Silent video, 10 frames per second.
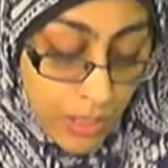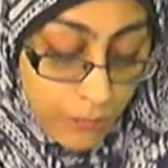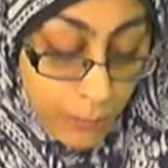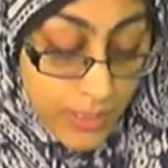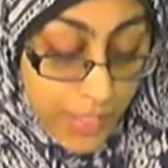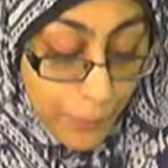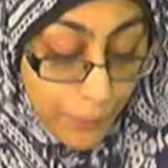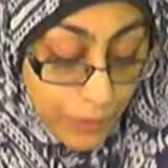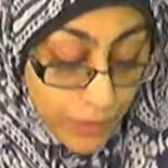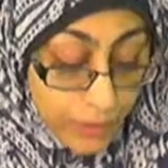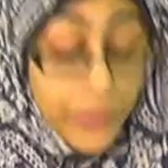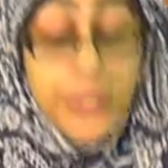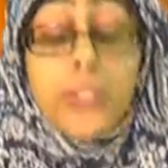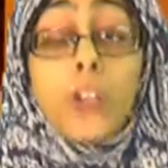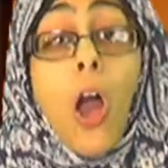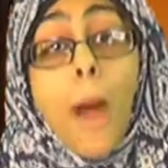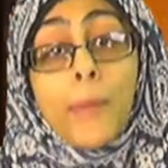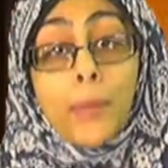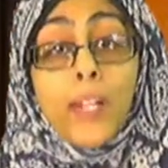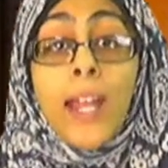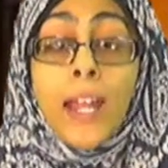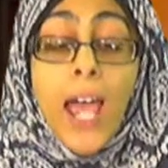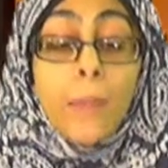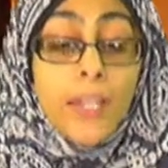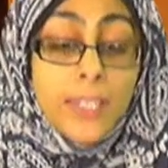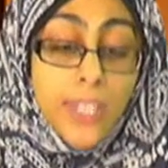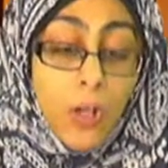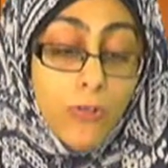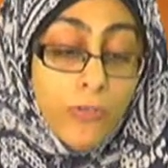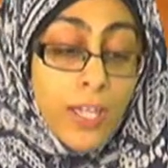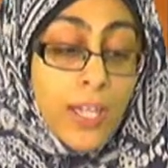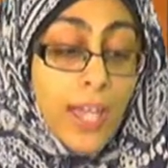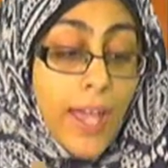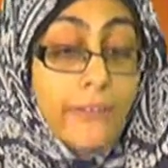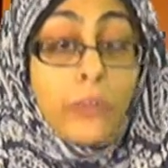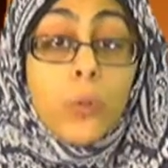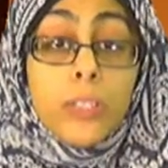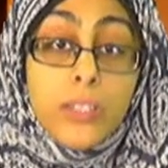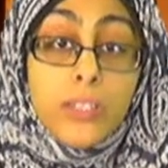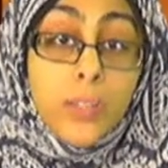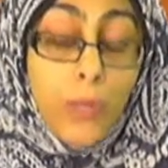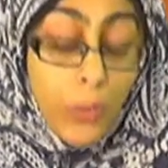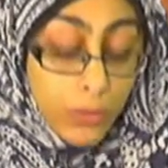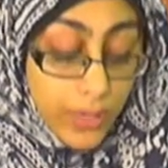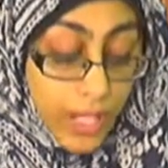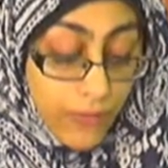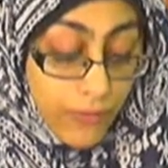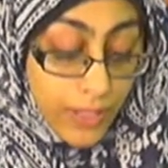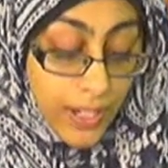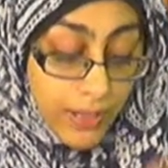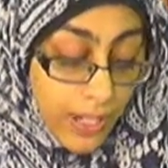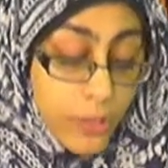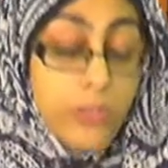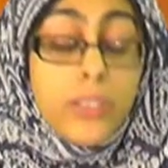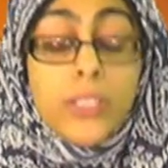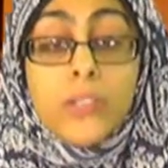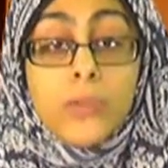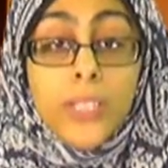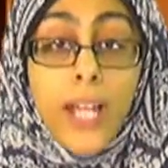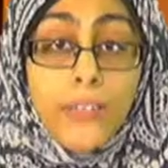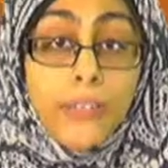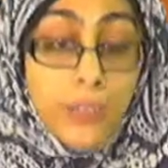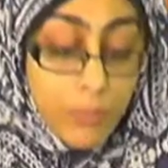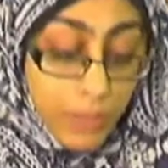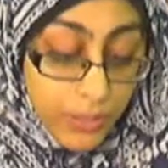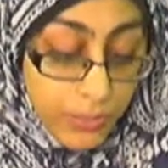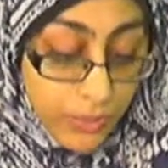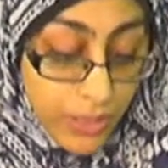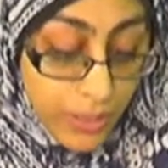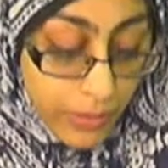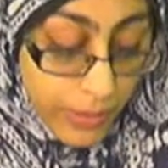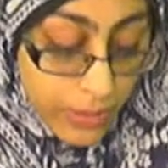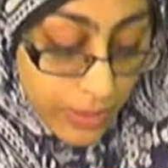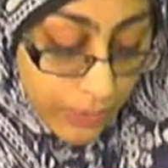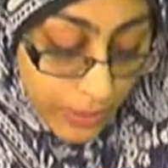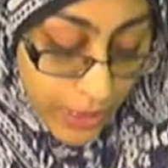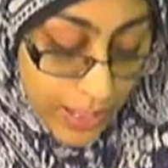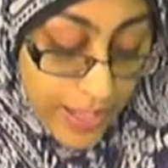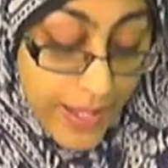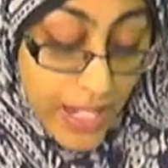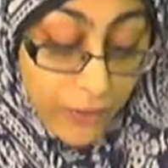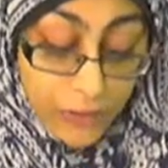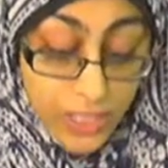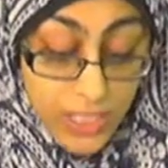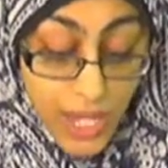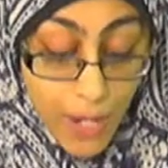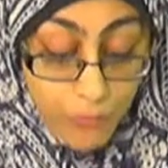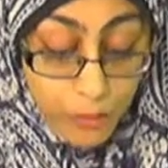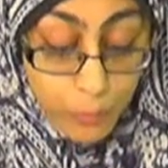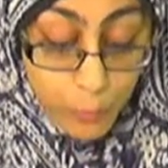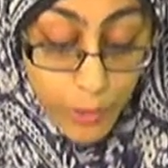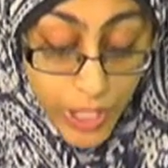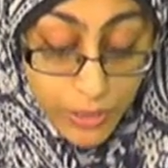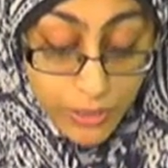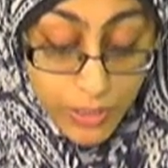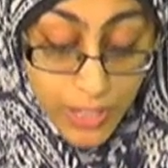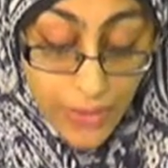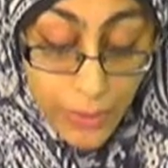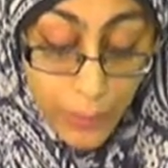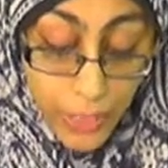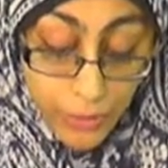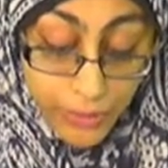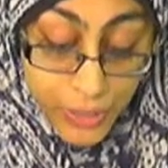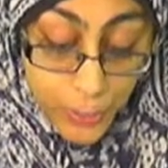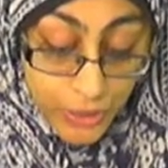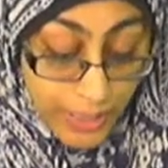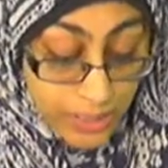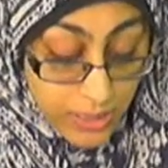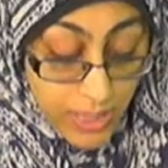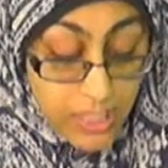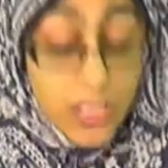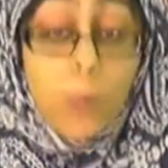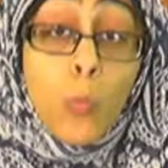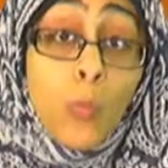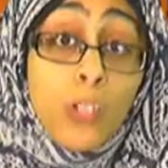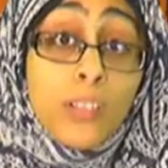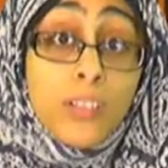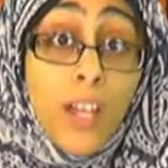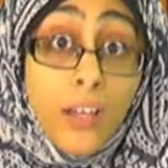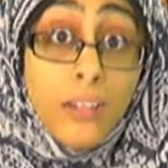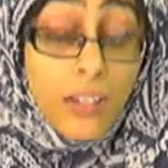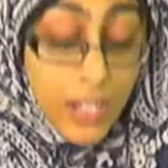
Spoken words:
For example, this is a common one, and I myself have noticed this in my own life, and I actually didn't know the answer, but here it is given. If it is time for prayers and the parents would like to get some work done,